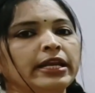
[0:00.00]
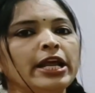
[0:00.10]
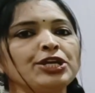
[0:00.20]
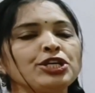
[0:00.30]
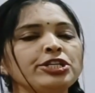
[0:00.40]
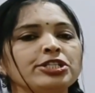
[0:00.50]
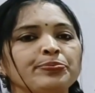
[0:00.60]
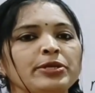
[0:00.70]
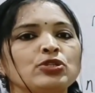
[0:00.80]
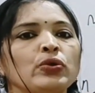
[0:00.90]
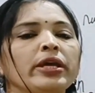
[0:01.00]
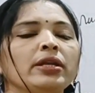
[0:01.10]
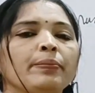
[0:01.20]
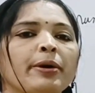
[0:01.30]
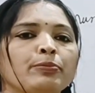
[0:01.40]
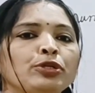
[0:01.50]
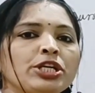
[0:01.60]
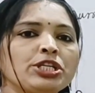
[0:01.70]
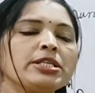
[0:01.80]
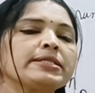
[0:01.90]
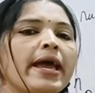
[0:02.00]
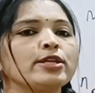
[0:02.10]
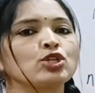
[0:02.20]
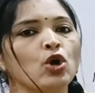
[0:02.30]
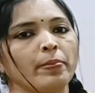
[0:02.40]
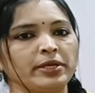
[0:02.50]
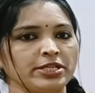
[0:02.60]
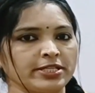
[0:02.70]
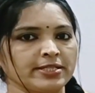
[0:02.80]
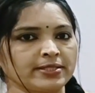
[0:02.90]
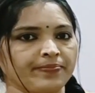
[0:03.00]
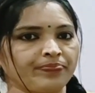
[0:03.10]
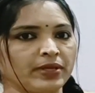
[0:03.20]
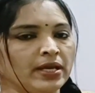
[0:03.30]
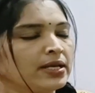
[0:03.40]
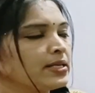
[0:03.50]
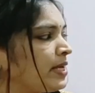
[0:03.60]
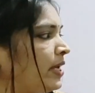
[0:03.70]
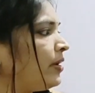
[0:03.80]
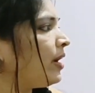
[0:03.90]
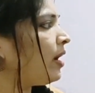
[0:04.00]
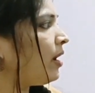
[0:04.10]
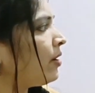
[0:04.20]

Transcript: relationship between permutations and combinations. See,